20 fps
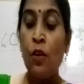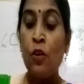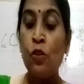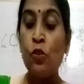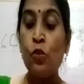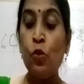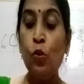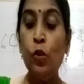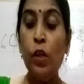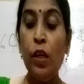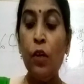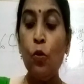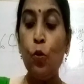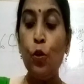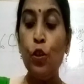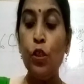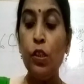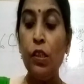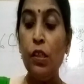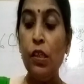So the
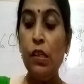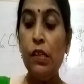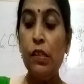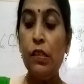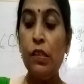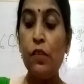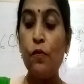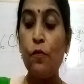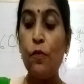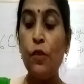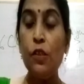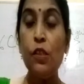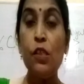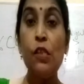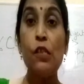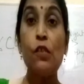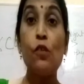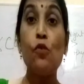question is, which is